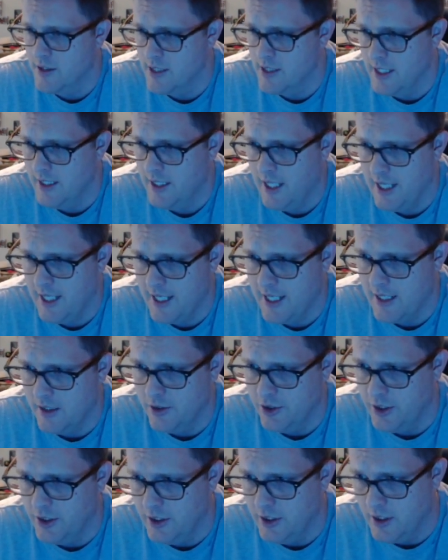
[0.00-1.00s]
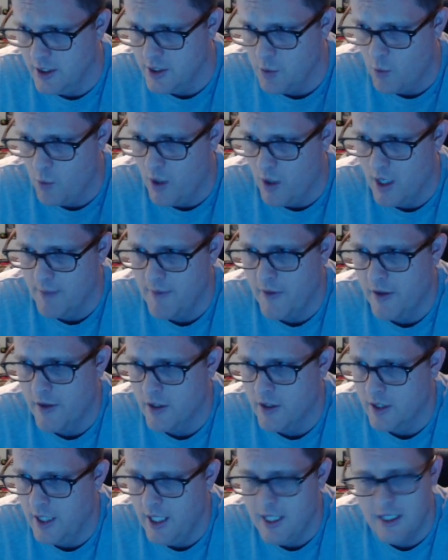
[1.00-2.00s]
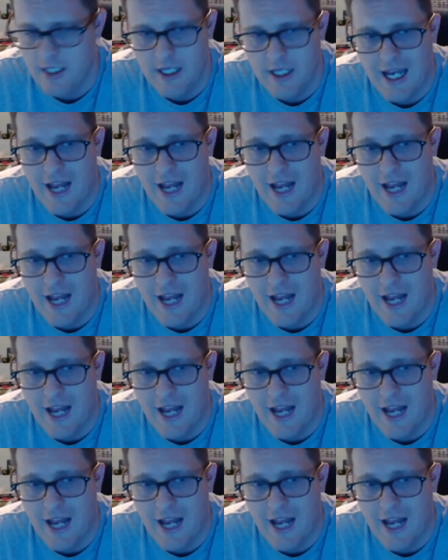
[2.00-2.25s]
Zenkai energy because you want him in there again,